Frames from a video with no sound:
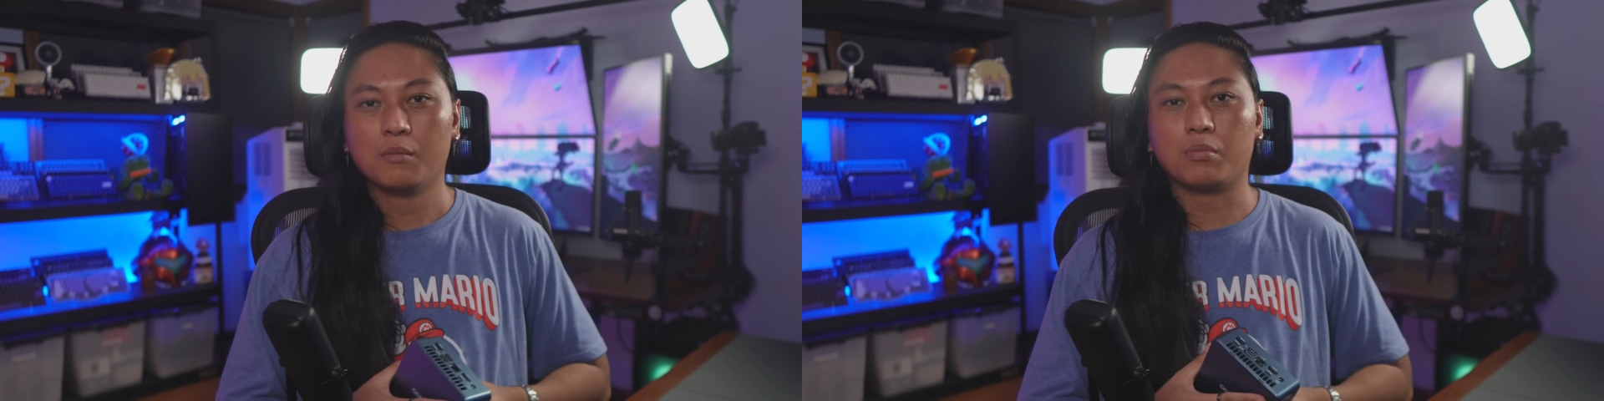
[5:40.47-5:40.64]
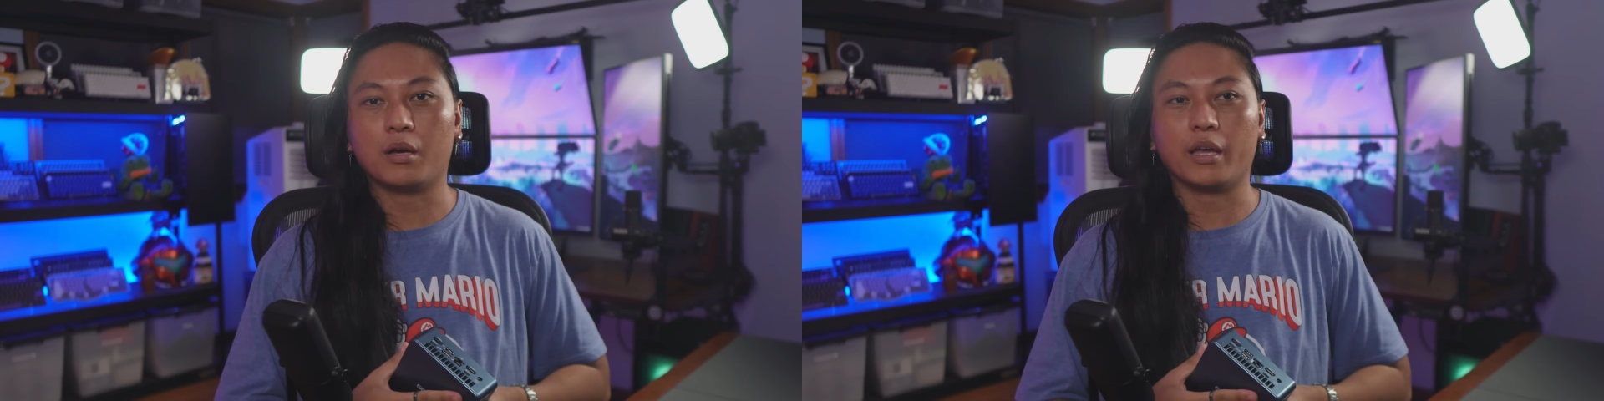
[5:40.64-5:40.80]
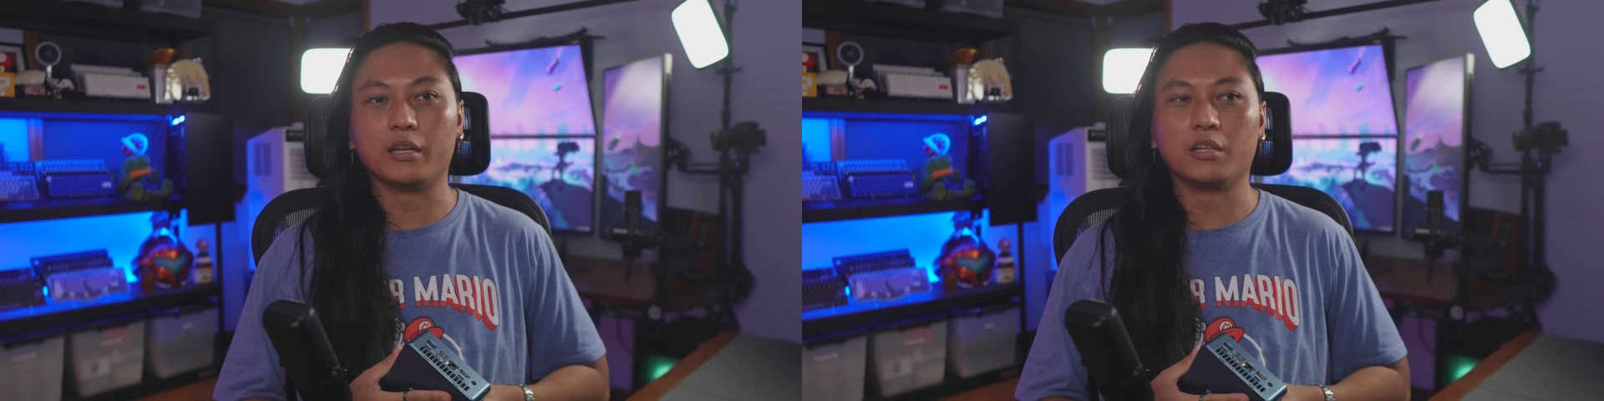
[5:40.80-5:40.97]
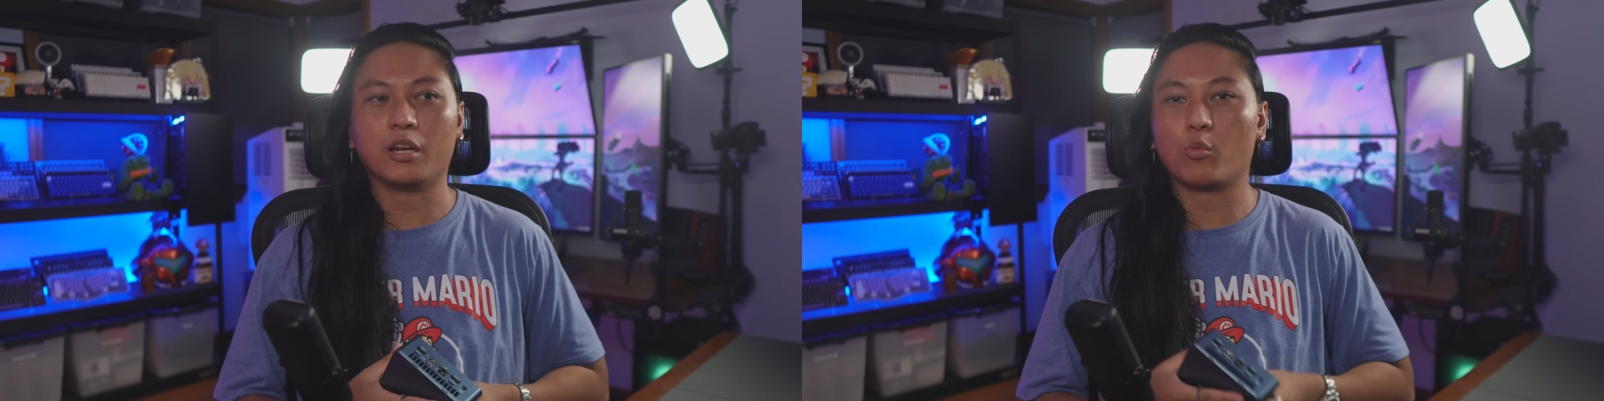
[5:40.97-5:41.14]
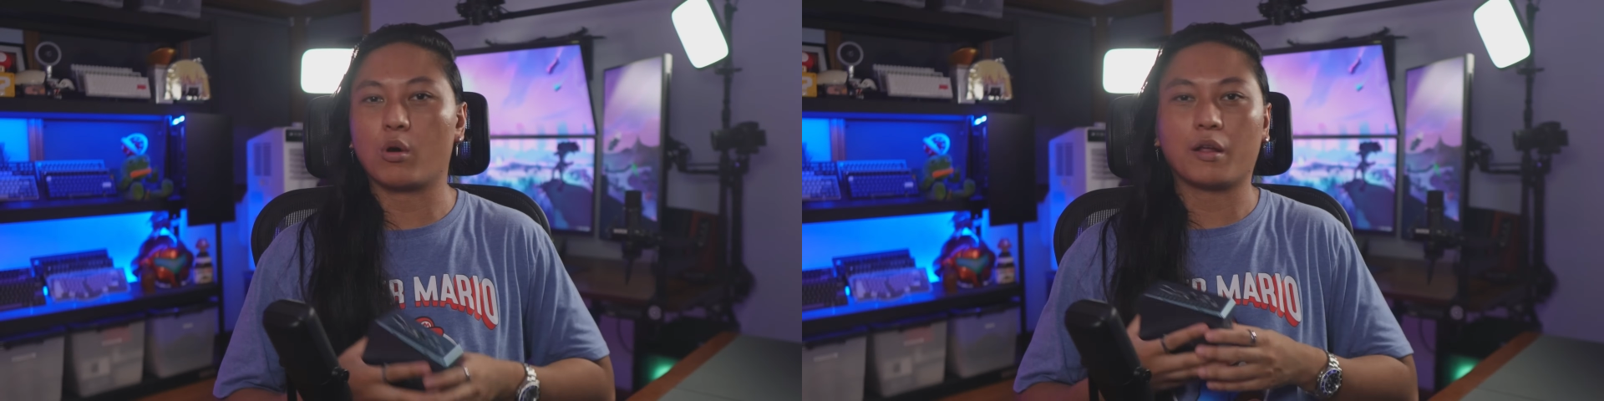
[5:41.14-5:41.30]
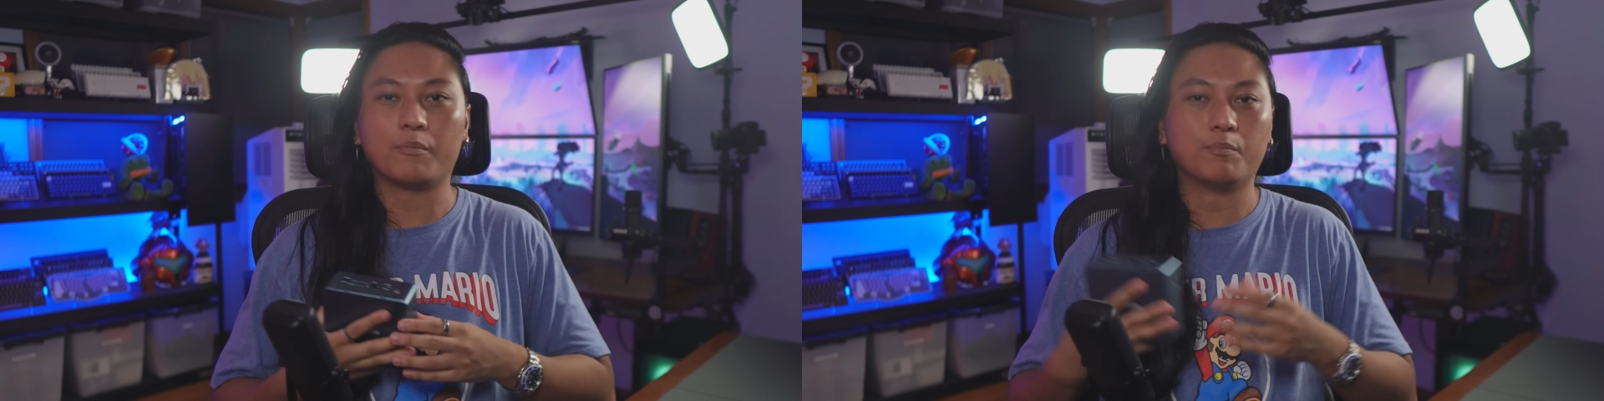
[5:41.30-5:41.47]
but you didn't
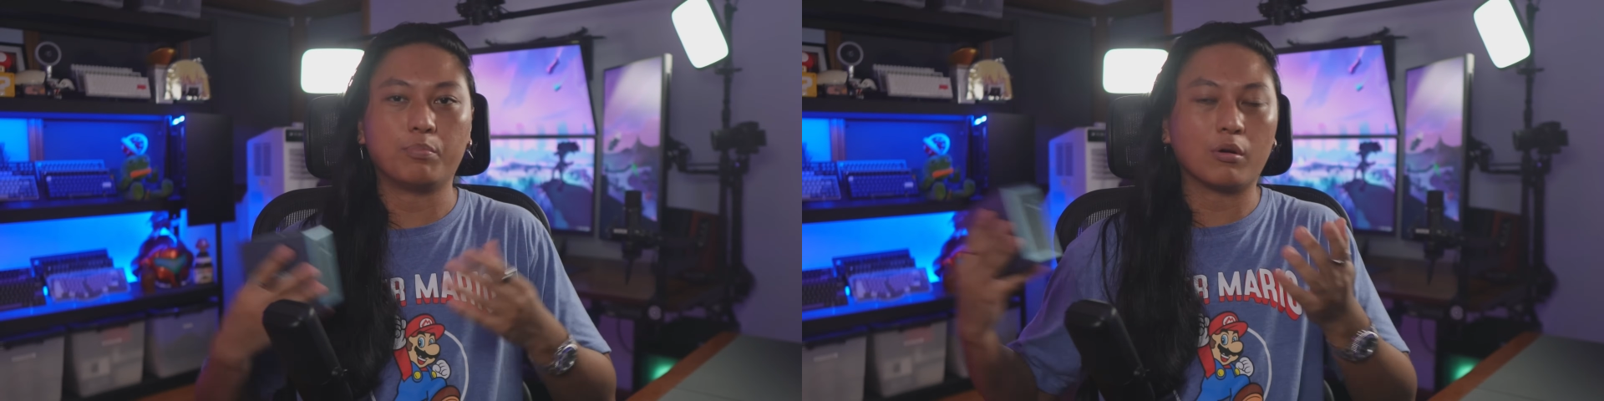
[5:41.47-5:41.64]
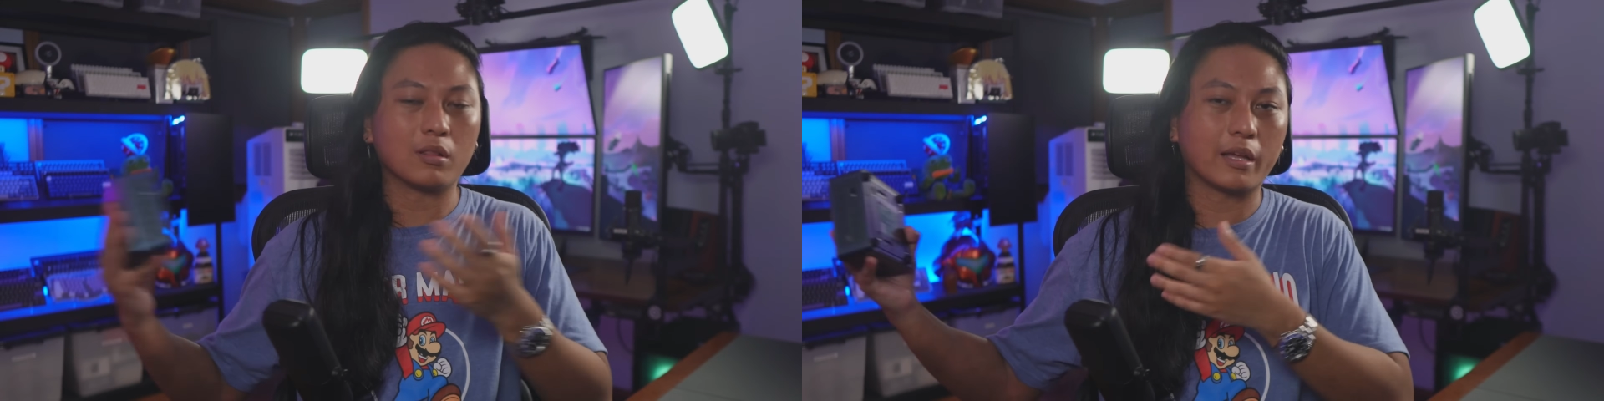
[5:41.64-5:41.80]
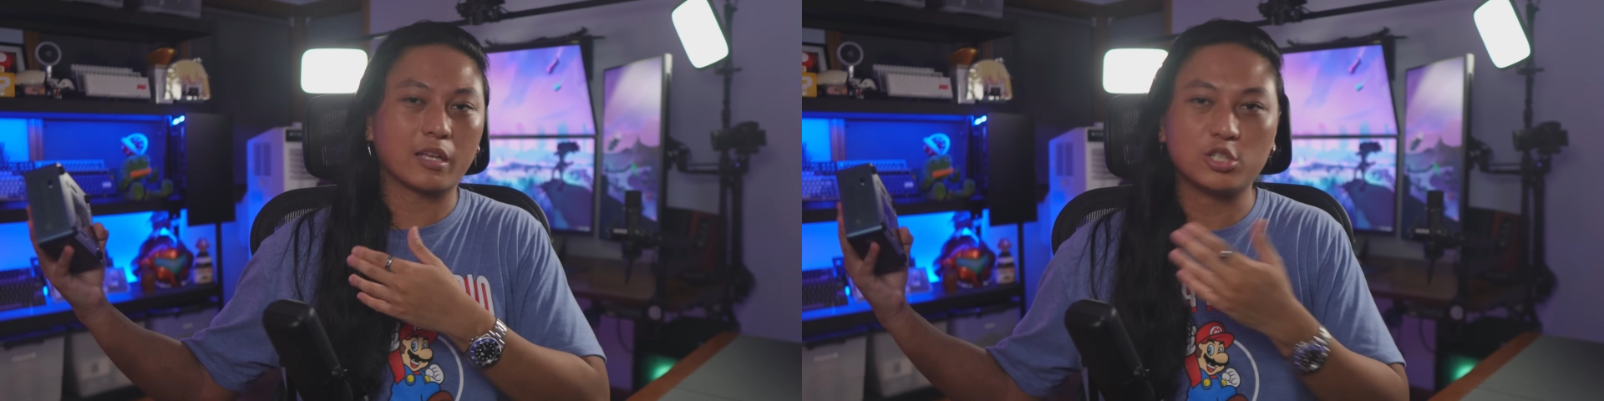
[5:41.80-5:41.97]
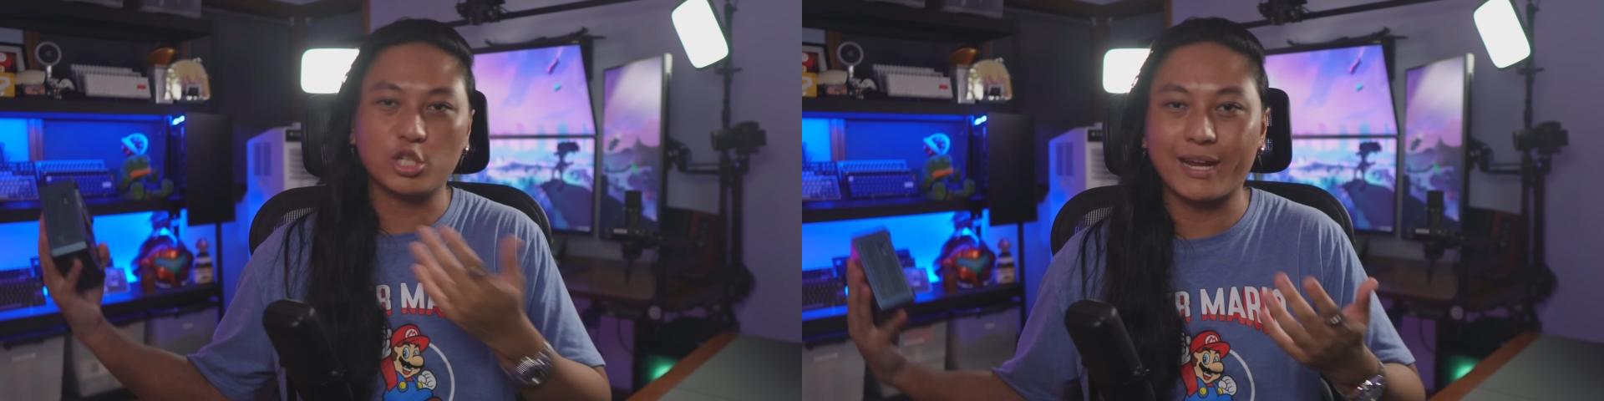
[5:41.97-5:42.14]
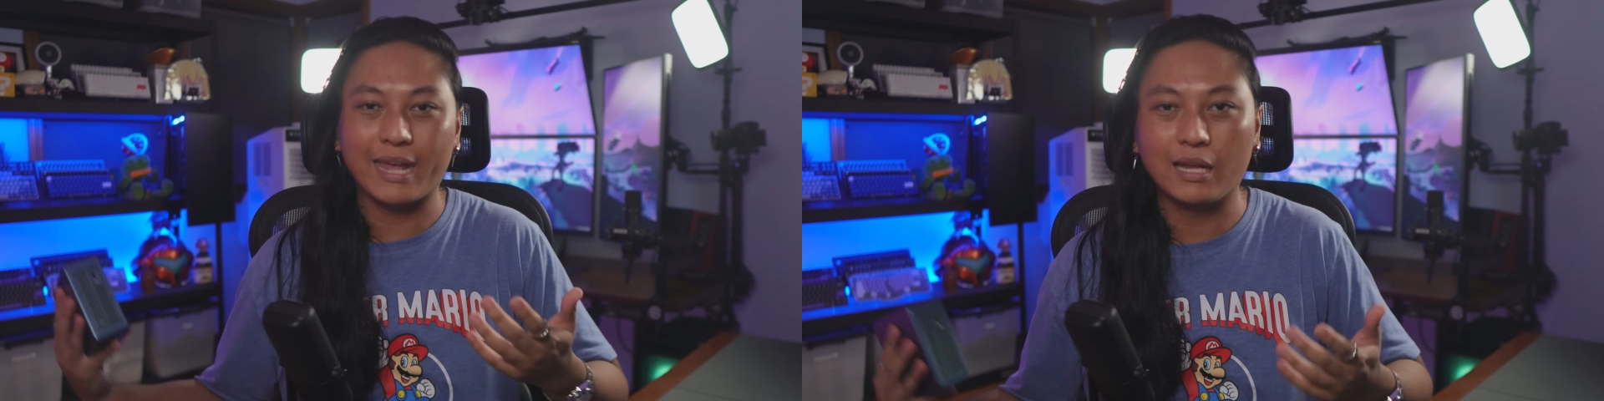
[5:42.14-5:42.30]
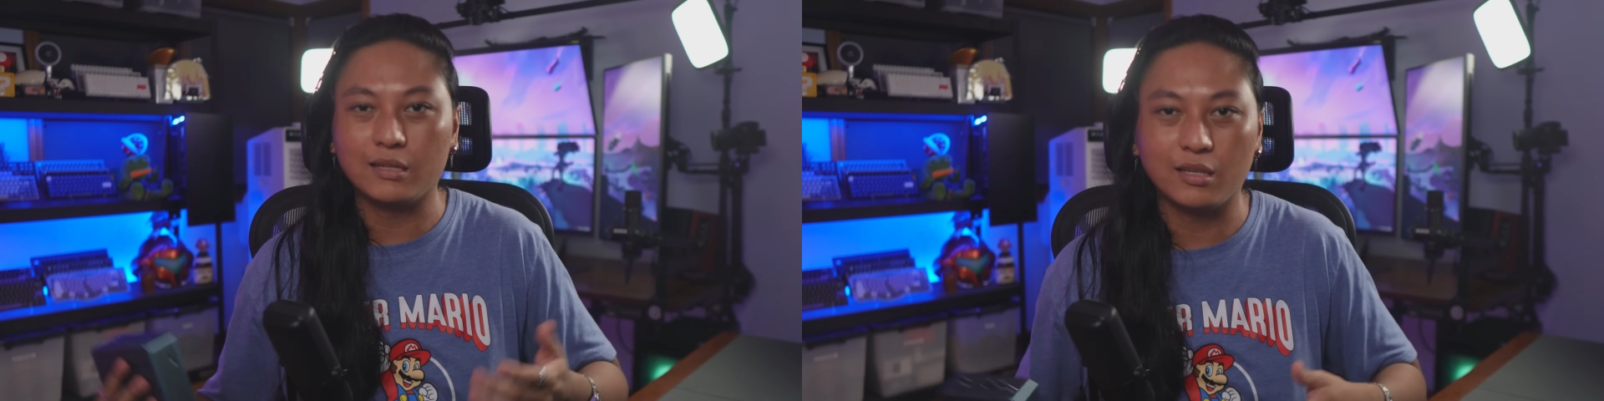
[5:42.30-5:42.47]
want to put like a
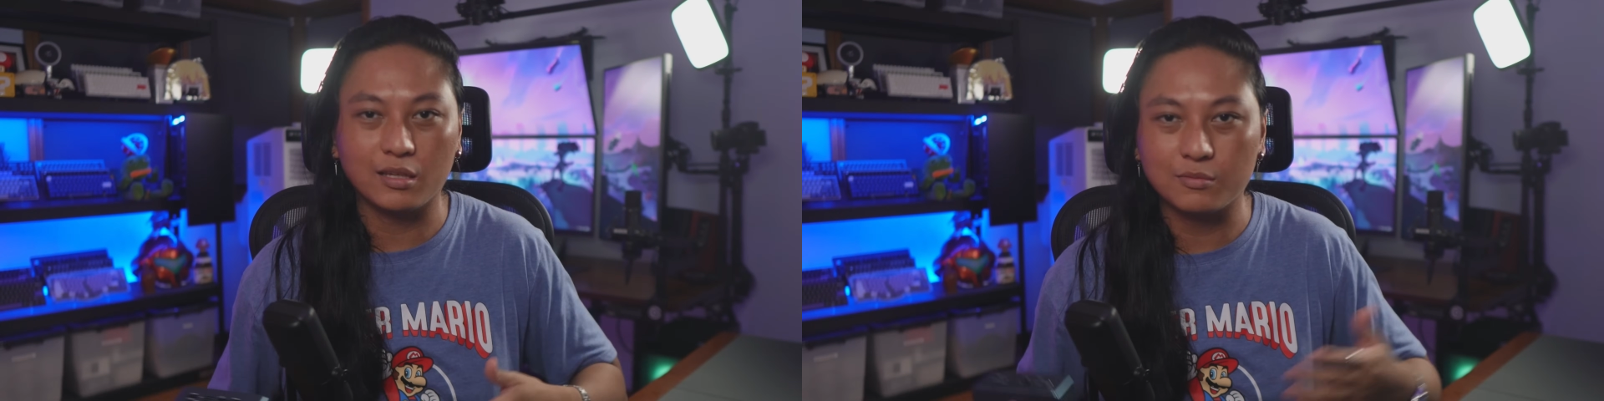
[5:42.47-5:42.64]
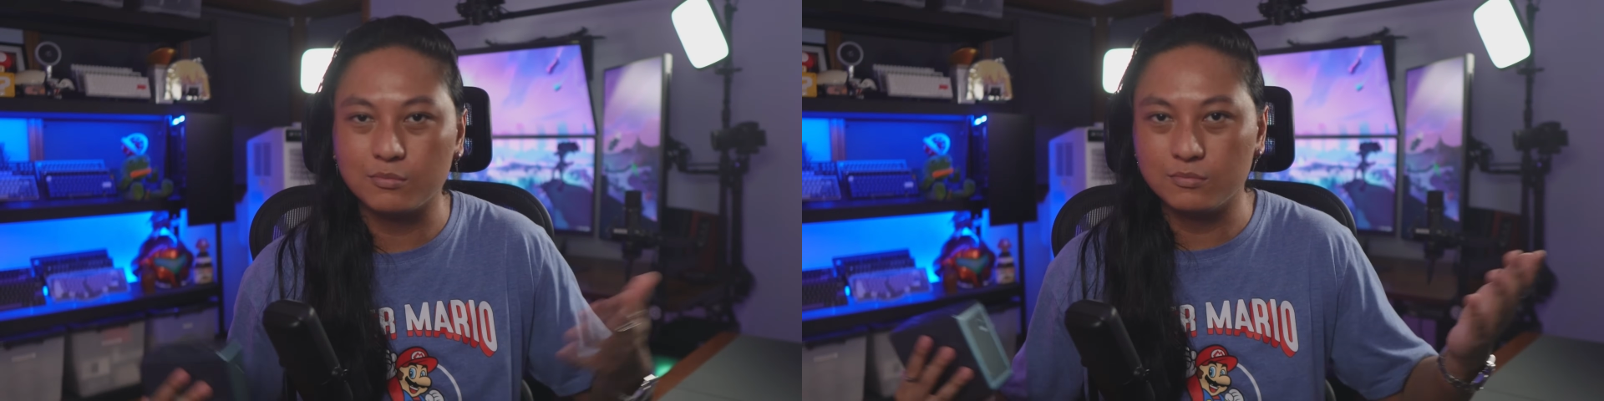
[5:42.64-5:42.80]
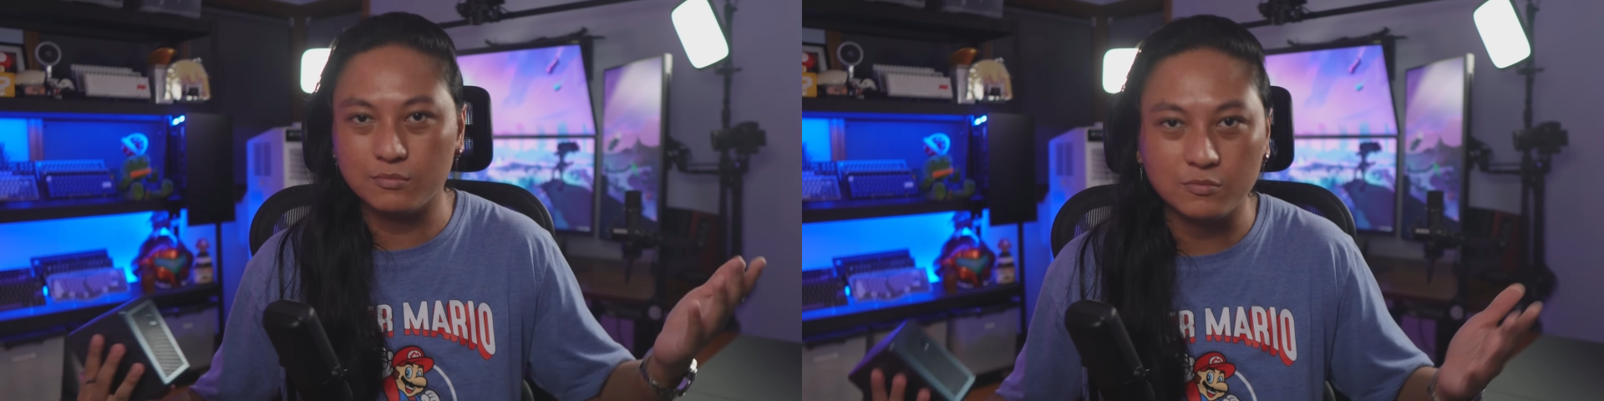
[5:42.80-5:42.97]
gigantic